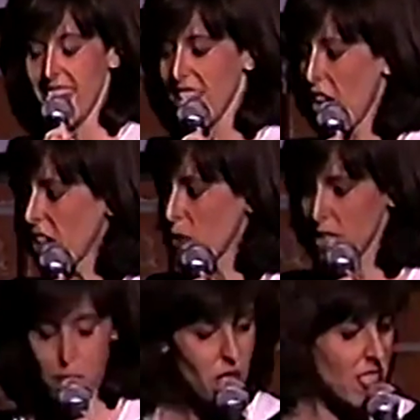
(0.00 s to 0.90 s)
No, I
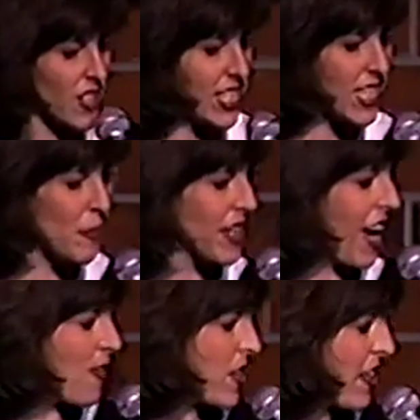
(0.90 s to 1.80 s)
quit smoking cigarettes. Anybody
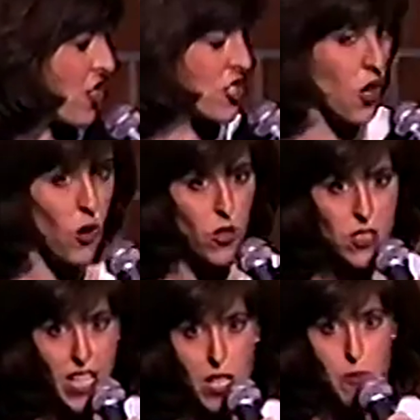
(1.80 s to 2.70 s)
have one I could just
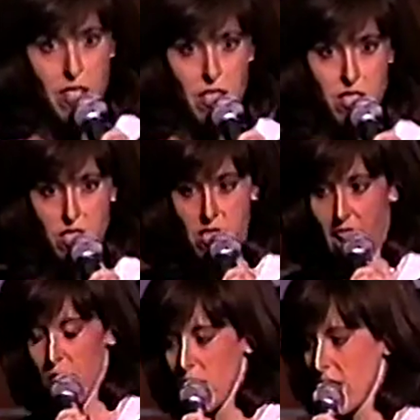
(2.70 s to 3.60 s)
hold? Anybody just
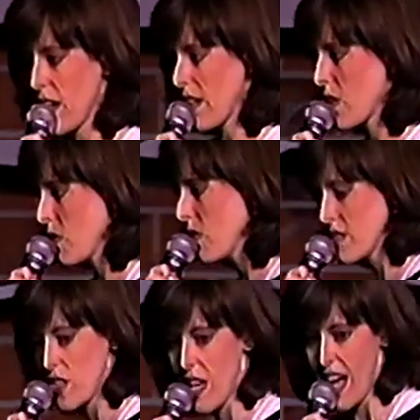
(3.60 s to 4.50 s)
have one that I could hold?
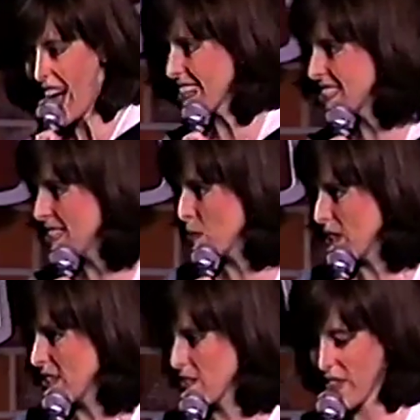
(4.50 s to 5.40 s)
I see
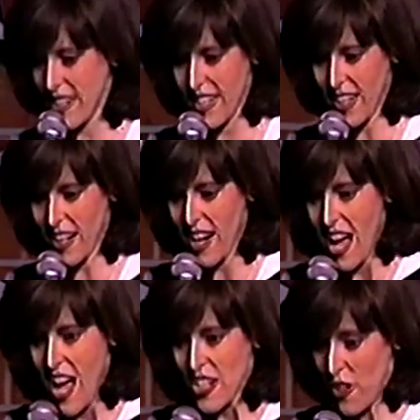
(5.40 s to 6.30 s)
one right here.
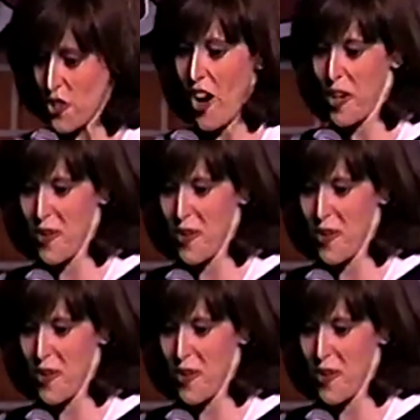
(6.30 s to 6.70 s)
Did you ever try to